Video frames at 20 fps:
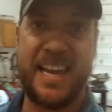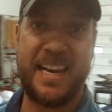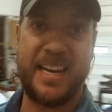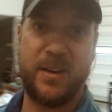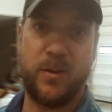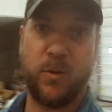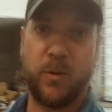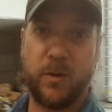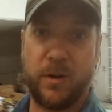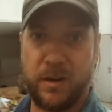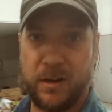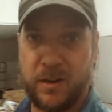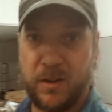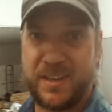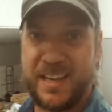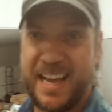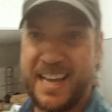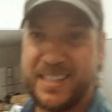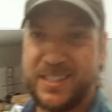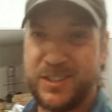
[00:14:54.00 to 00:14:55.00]
in order,
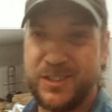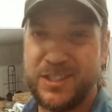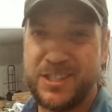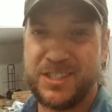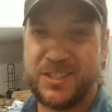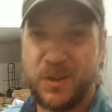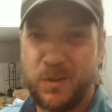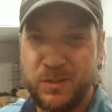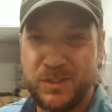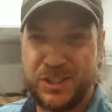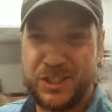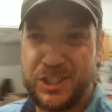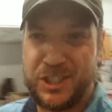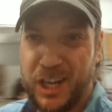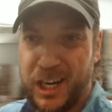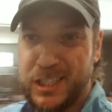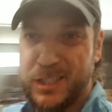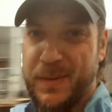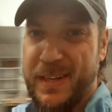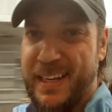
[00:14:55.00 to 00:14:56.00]
okay? So just don't
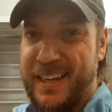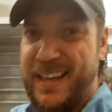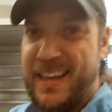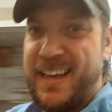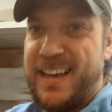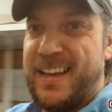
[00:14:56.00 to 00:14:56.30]
judge me.